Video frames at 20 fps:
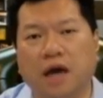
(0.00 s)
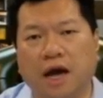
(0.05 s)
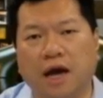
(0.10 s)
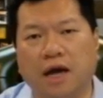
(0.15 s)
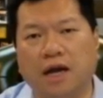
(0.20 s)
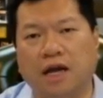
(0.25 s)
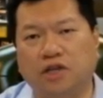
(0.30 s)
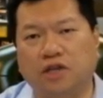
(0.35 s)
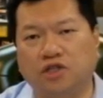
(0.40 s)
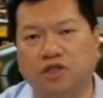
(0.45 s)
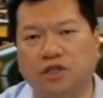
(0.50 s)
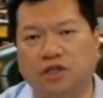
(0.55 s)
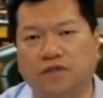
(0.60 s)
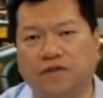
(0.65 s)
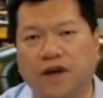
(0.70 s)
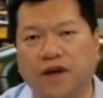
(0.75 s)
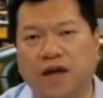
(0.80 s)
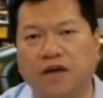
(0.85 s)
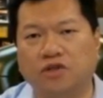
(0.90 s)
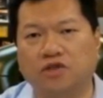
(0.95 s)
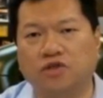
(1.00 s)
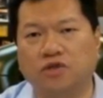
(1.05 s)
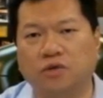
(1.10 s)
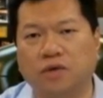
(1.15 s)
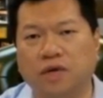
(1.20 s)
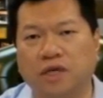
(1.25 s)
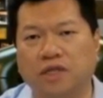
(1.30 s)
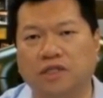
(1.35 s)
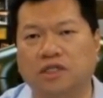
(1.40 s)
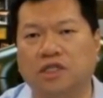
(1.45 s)
Legislative
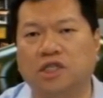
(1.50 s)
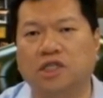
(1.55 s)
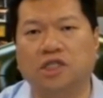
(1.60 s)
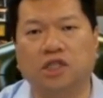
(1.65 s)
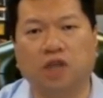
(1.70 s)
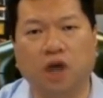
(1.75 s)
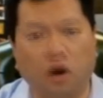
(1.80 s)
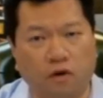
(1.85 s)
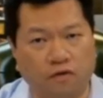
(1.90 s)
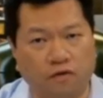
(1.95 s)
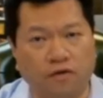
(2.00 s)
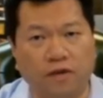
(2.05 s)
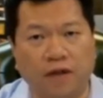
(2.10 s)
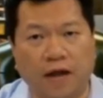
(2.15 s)
Council is dissolved.